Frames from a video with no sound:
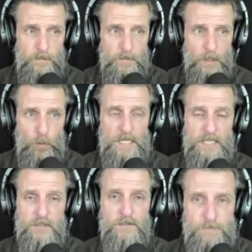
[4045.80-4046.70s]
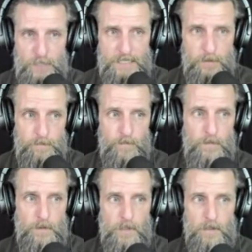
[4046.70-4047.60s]
What is freedom?
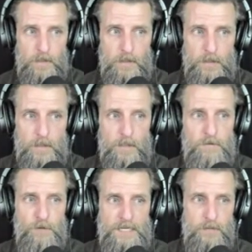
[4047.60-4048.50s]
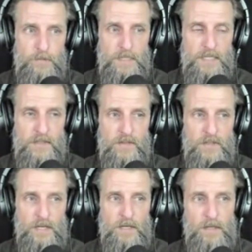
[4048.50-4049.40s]
freedom
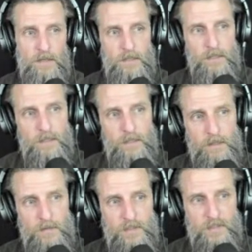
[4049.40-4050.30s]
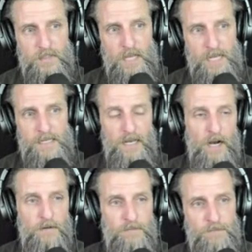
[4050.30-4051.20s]
is the state
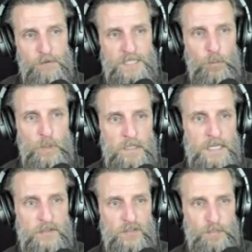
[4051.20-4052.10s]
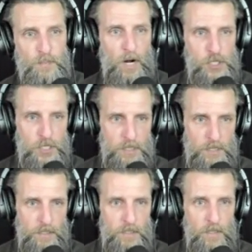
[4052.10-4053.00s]
of free will
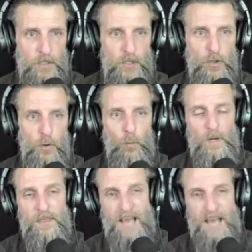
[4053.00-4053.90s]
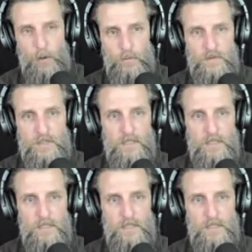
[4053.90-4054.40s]
expression without